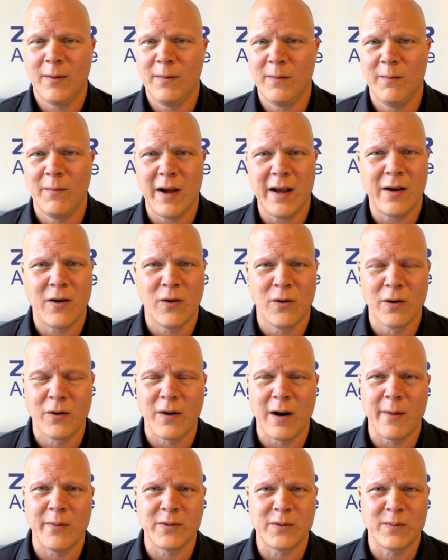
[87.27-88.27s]
my corn
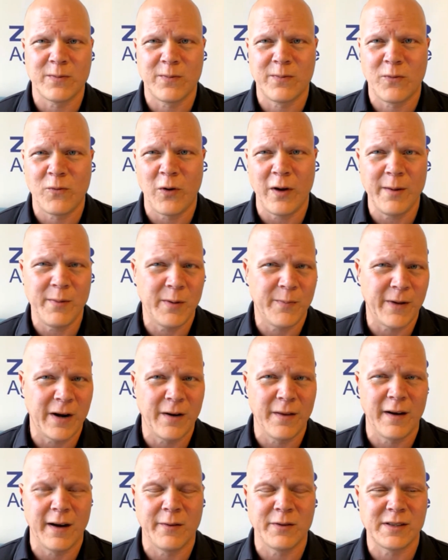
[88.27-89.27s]
crop was quite a bit
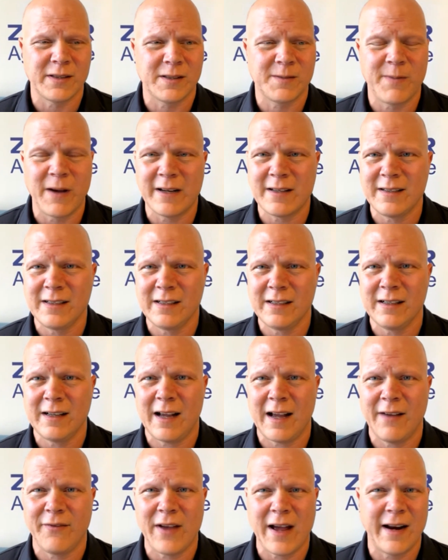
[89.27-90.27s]
better than I was
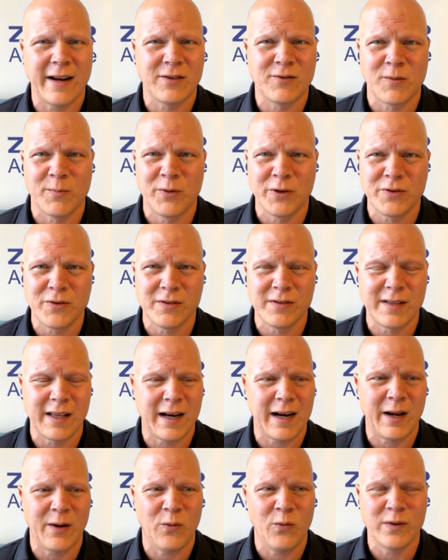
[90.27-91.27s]
expecting. I've got extra bushels
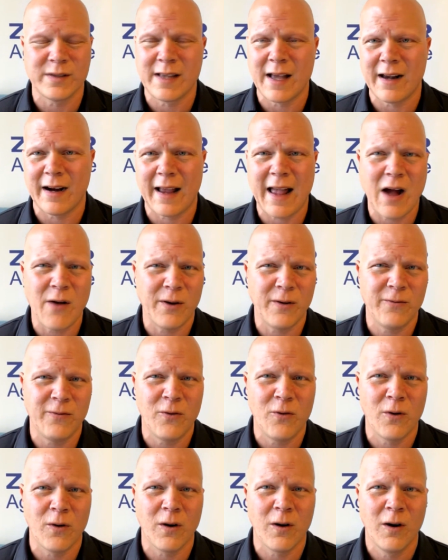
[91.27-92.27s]
that I was not accounting
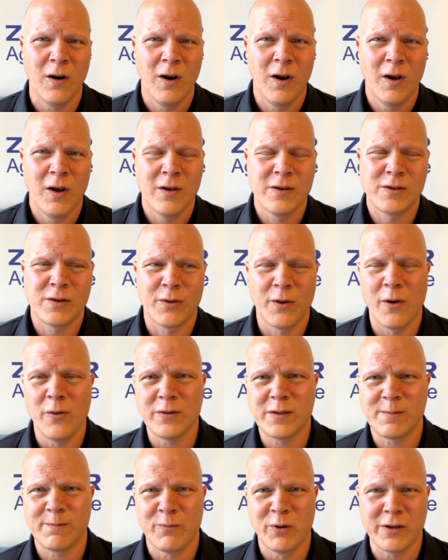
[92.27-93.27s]
for. So
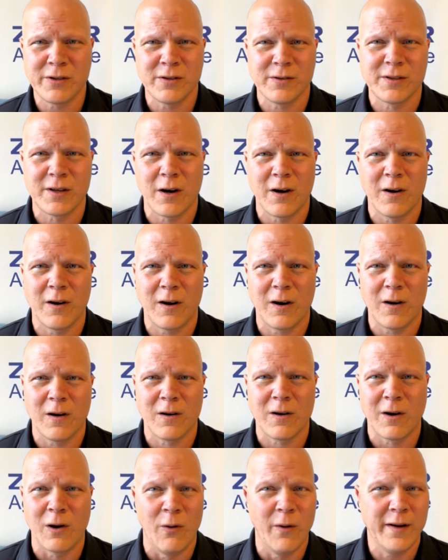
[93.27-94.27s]
those bushels
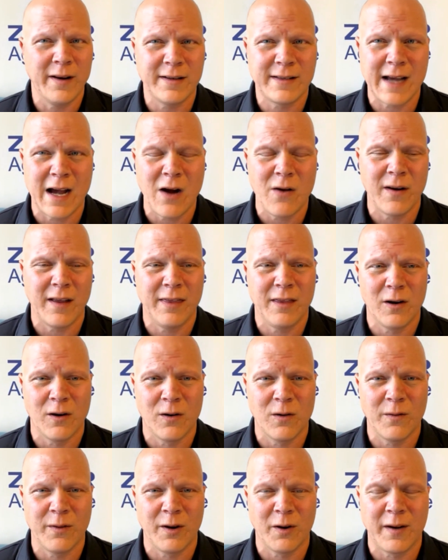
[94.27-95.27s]
are going to town, and
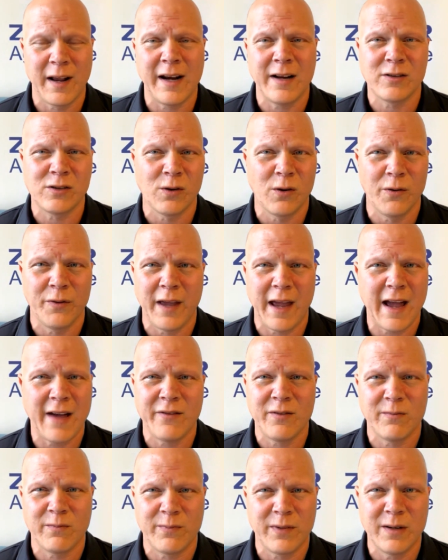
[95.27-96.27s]
they're getting sold. They
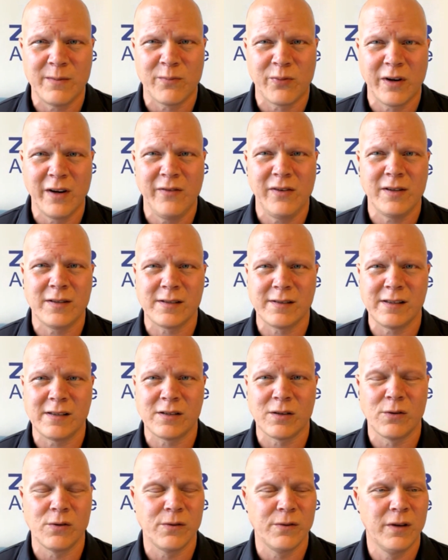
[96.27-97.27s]
haven't been previously
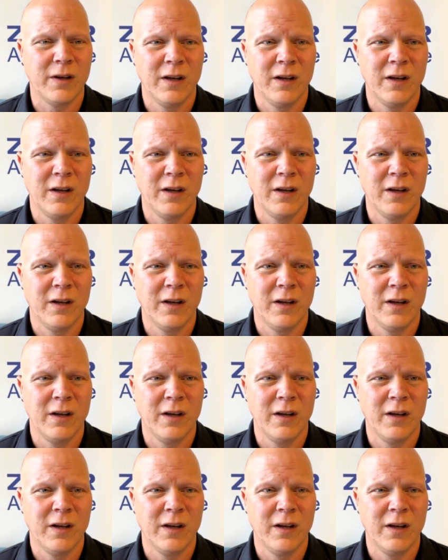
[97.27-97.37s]
sold.